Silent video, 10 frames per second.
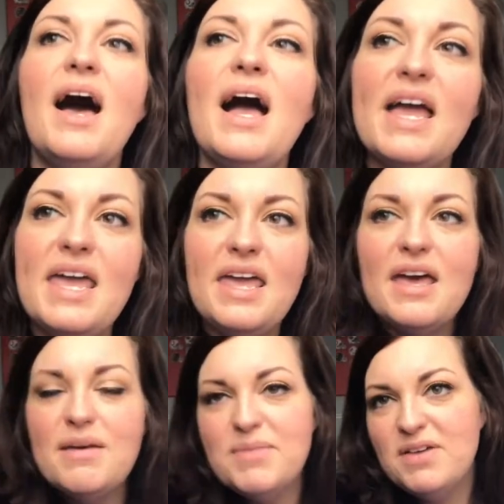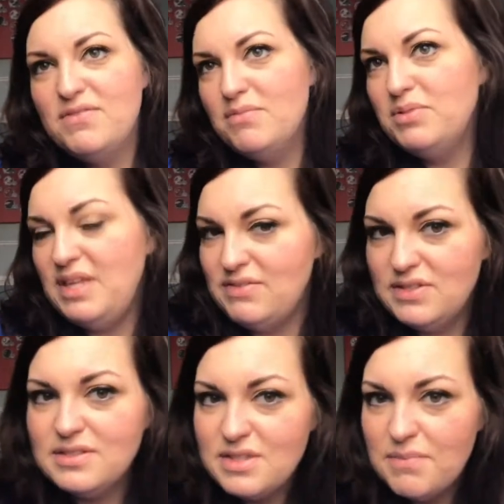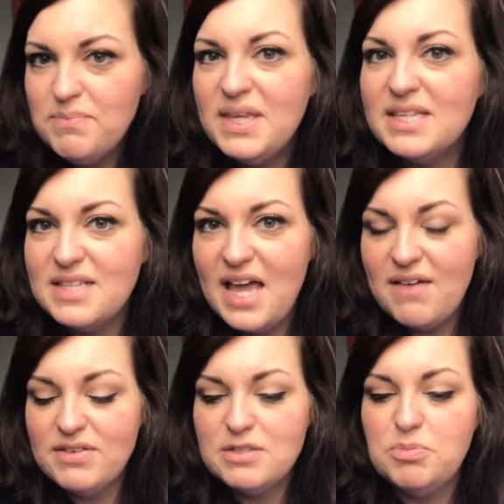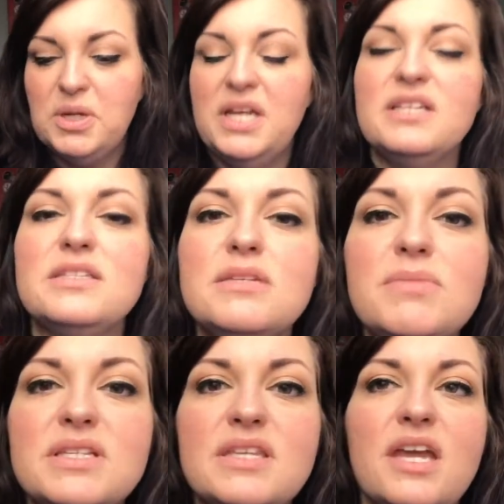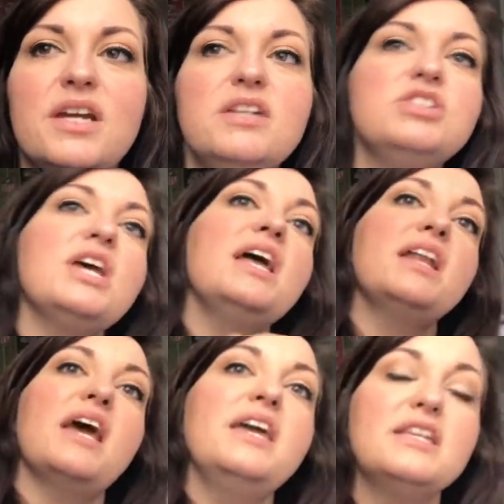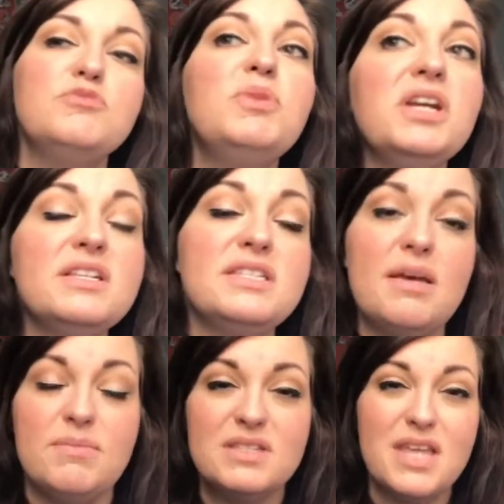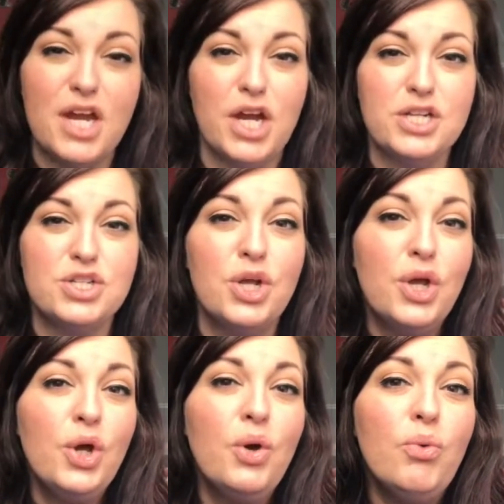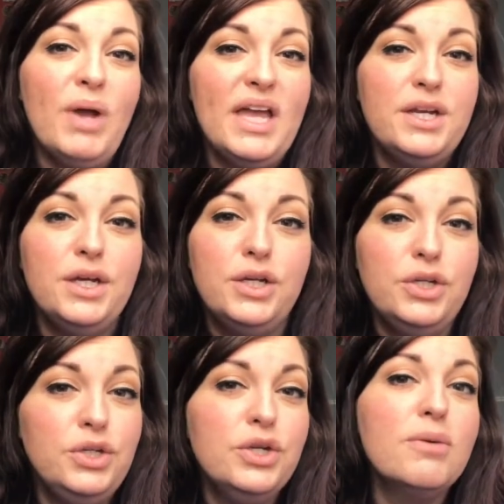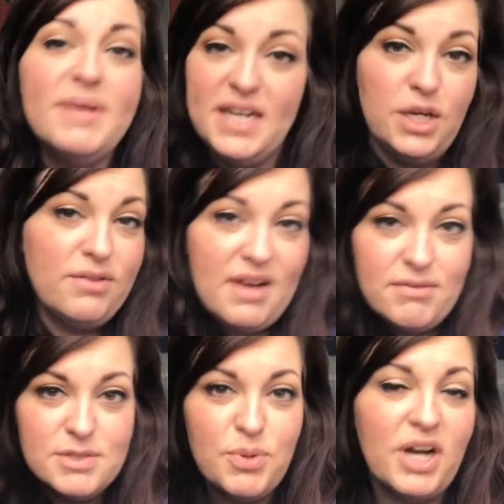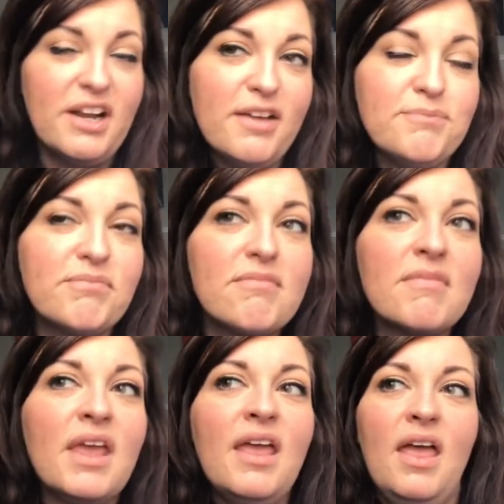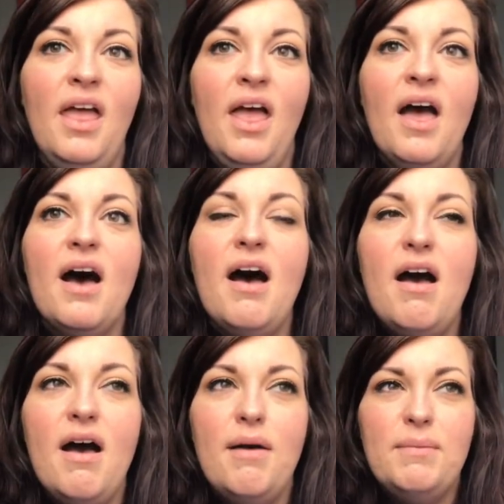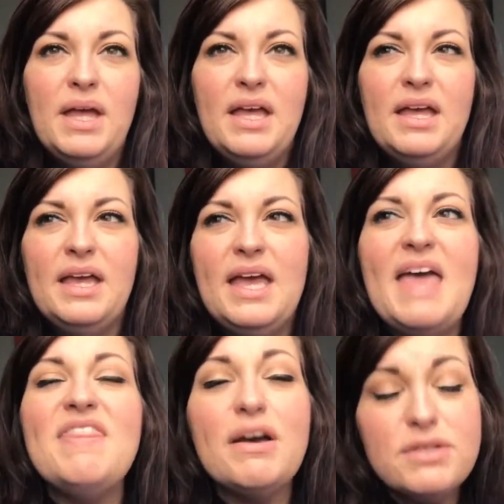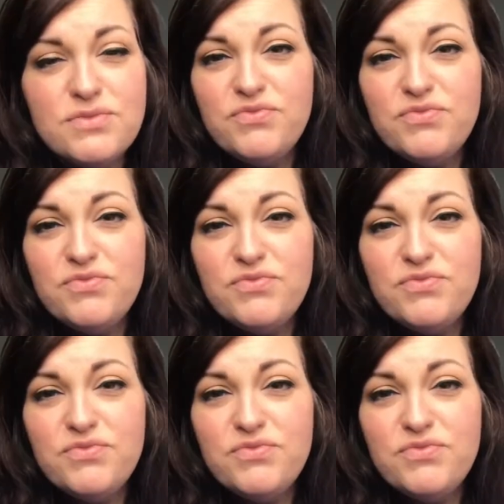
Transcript: I am of the belief system, because I have experienced a miscarriage, and I experienced that miscarriage when nobody knew that I was pregnant. Um... And that was